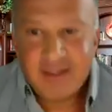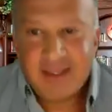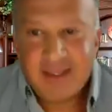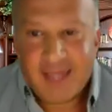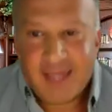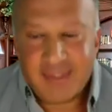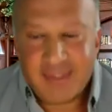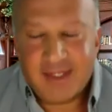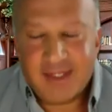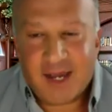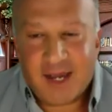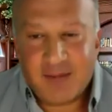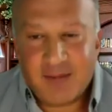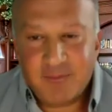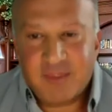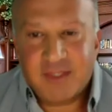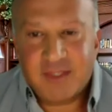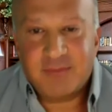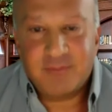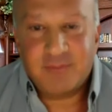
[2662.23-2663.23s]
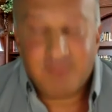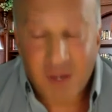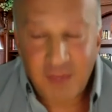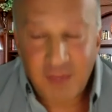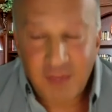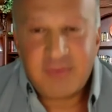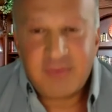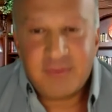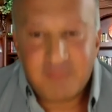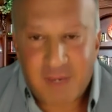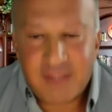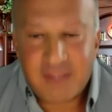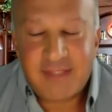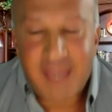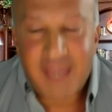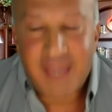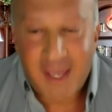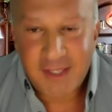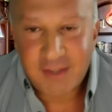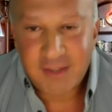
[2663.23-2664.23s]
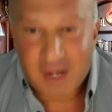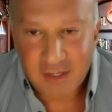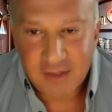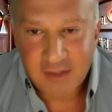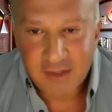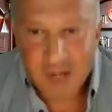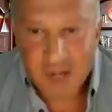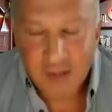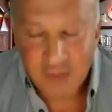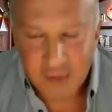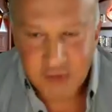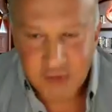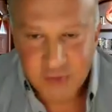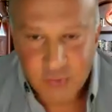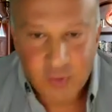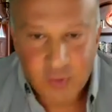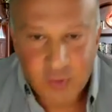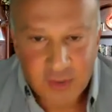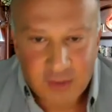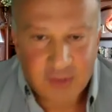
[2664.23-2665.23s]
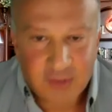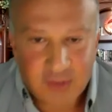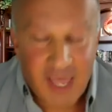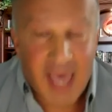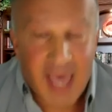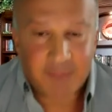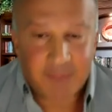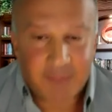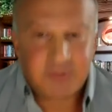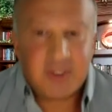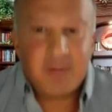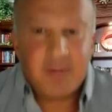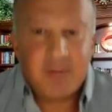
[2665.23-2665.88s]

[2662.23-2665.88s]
And then the month the store collapsed,